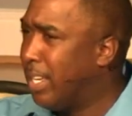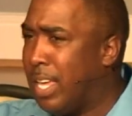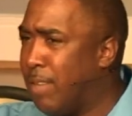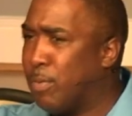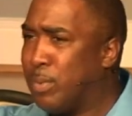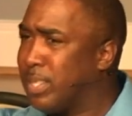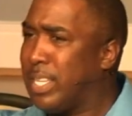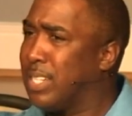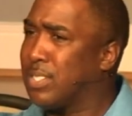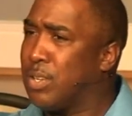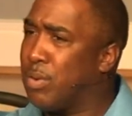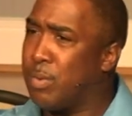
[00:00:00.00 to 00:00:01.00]
even when
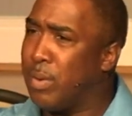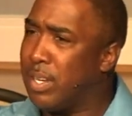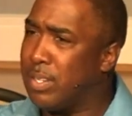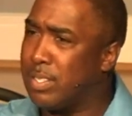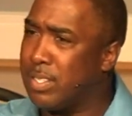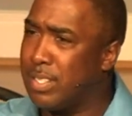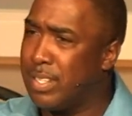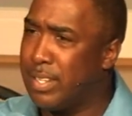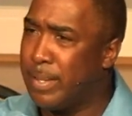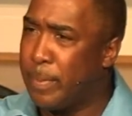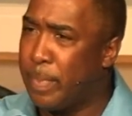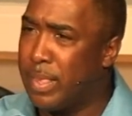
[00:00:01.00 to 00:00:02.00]
things are going well.
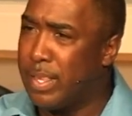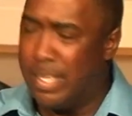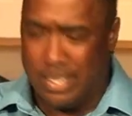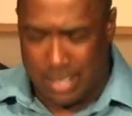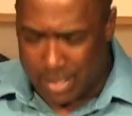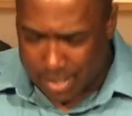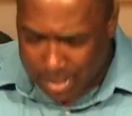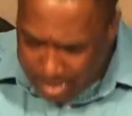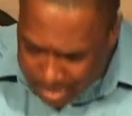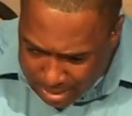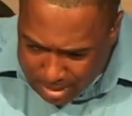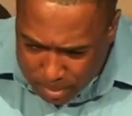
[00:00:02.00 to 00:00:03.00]

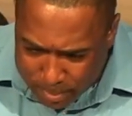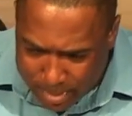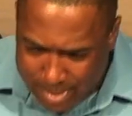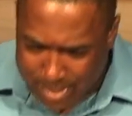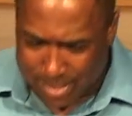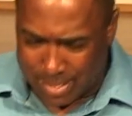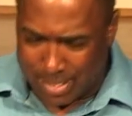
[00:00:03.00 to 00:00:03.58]
Discipline.